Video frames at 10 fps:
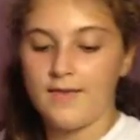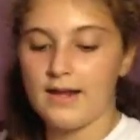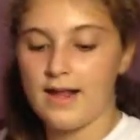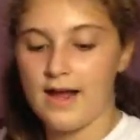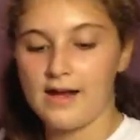
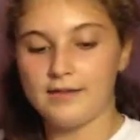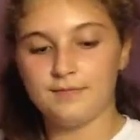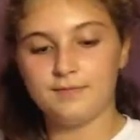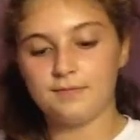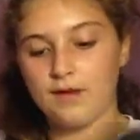Then I
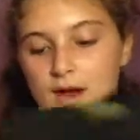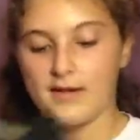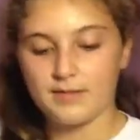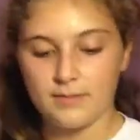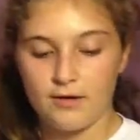have
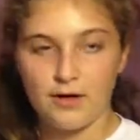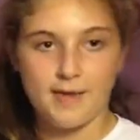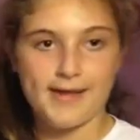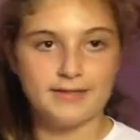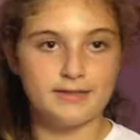some yoga
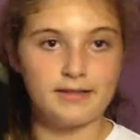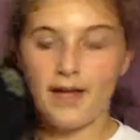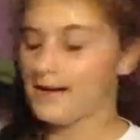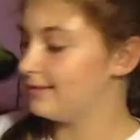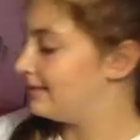pants
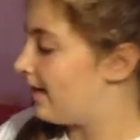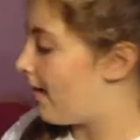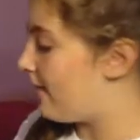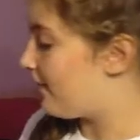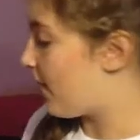
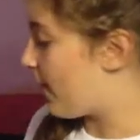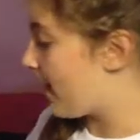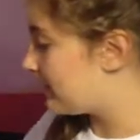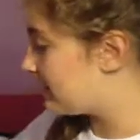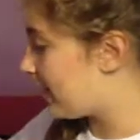for
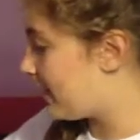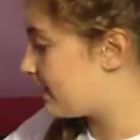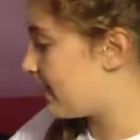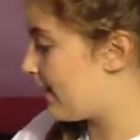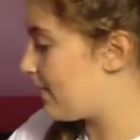
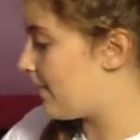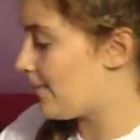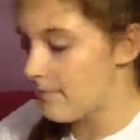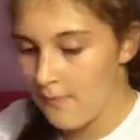nighttime.